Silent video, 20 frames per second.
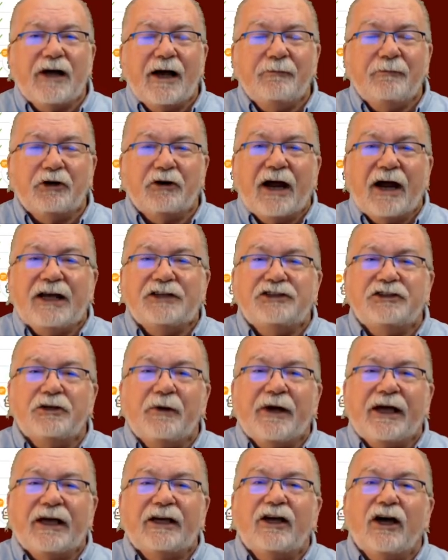I'm your
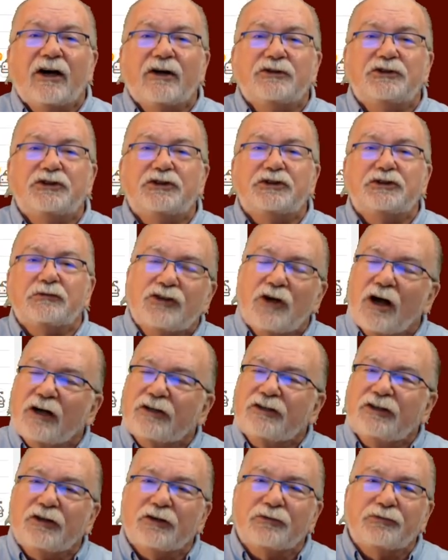HOA coach.
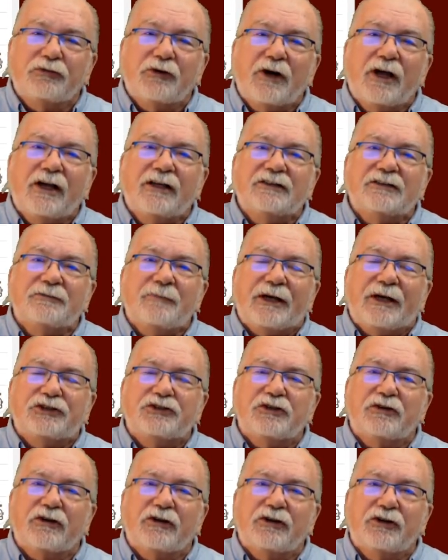Talk to your friends, make
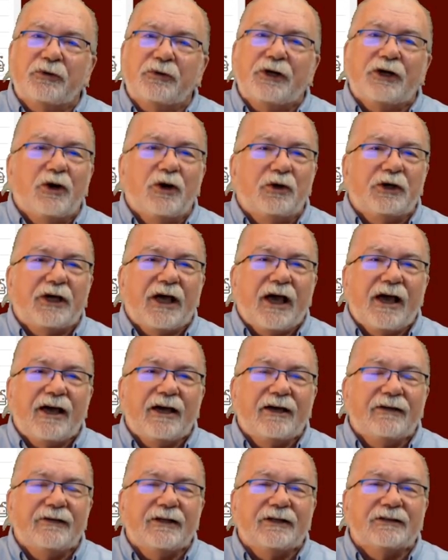sure they're doing
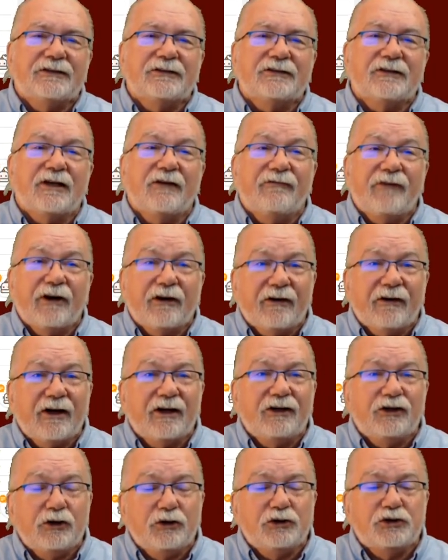okay in this very
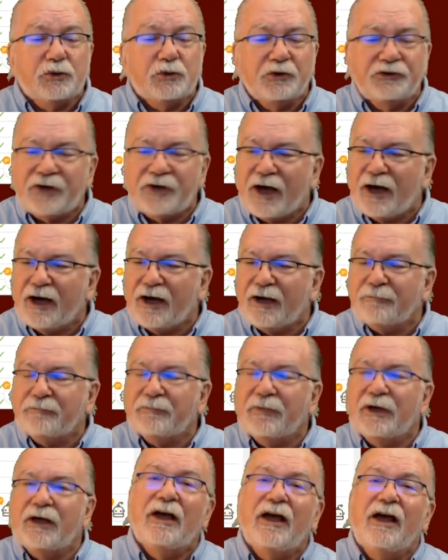unusual
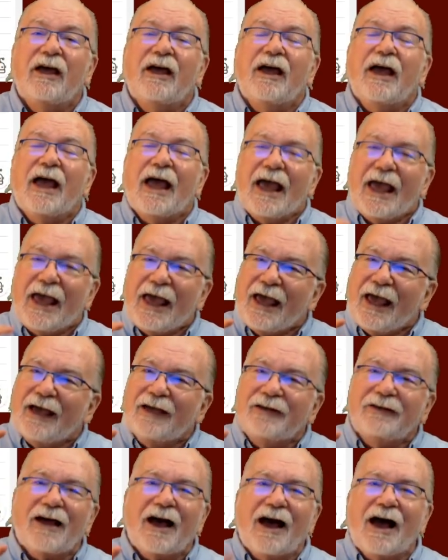time,
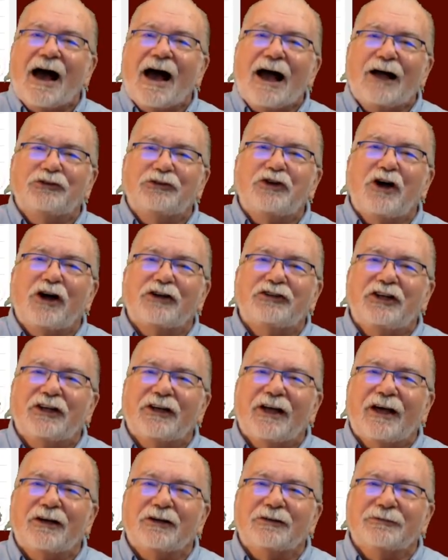and I'll talk to you
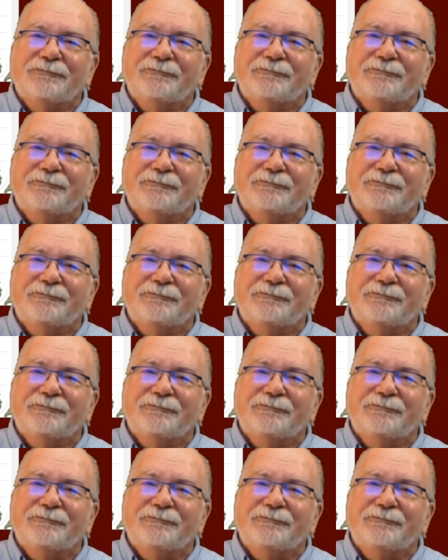later.